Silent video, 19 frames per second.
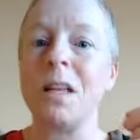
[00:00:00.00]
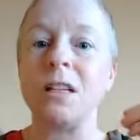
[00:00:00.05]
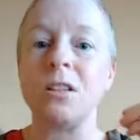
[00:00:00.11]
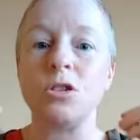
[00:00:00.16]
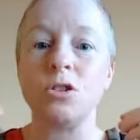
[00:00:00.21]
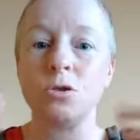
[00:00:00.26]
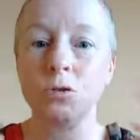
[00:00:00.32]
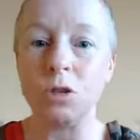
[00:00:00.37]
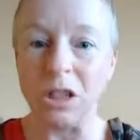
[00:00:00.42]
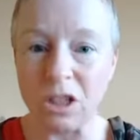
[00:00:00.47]

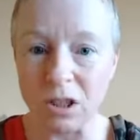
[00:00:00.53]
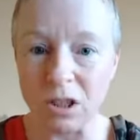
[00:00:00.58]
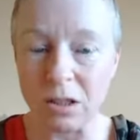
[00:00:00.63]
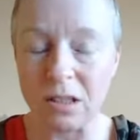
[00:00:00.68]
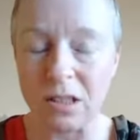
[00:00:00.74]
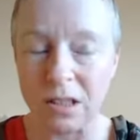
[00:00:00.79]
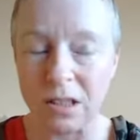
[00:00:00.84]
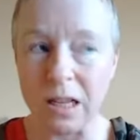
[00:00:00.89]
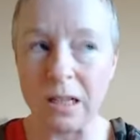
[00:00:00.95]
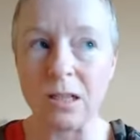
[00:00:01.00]

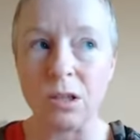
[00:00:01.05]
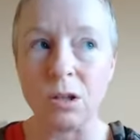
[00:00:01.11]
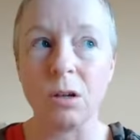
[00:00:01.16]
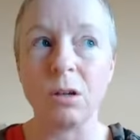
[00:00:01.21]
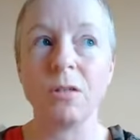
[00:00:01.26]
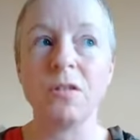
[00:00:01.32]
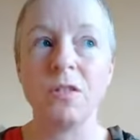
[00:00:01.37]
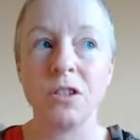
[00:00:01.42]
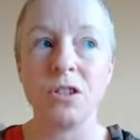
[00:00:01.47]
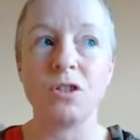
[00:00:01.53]
sets
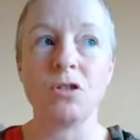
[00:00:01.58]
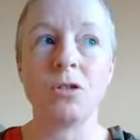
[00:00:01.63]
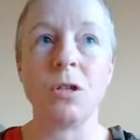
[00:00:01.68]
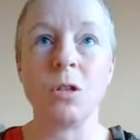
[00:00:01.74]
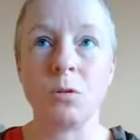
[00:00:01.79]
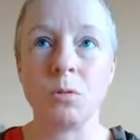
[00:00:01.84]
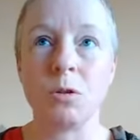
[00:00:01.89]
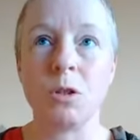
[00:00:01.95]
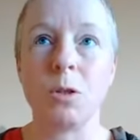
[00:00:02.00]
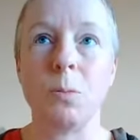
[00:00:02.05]
off the
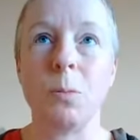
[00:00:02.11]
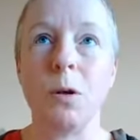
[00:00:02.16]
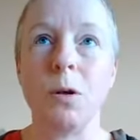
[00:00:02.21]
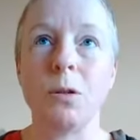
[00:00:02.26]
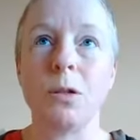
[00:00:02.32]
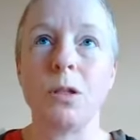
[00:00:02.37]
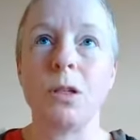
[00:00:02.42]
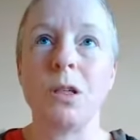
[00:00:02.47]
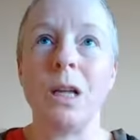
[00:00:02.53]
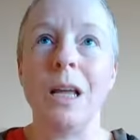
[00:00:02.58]
stress
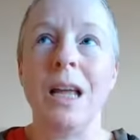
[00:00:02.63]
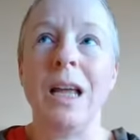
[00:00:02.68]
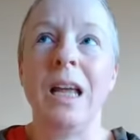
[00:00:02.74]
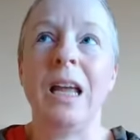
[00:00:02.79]
response